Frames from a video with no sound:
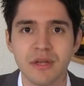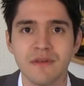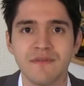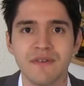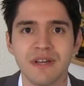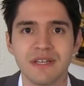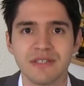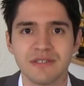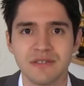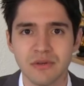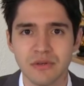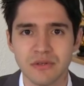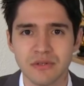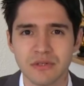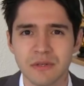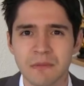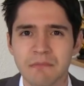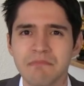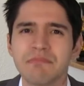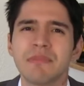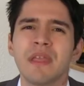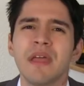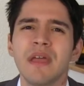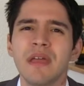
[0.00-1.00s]

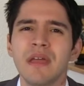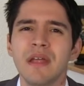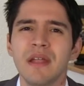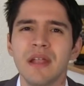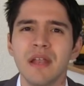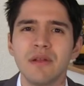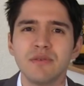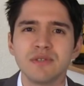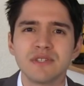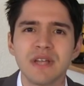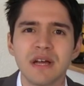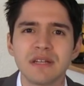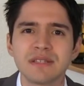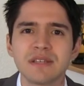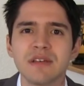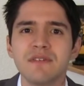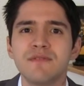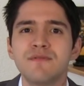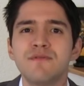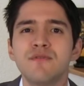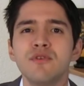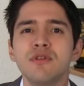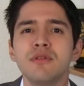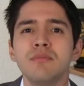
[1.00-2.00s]
investors. It was not
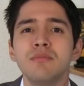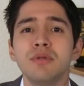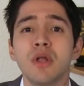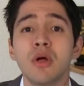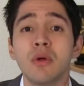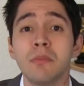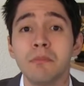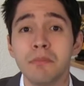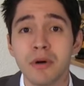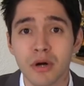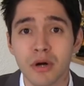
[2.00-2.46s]
a full-blown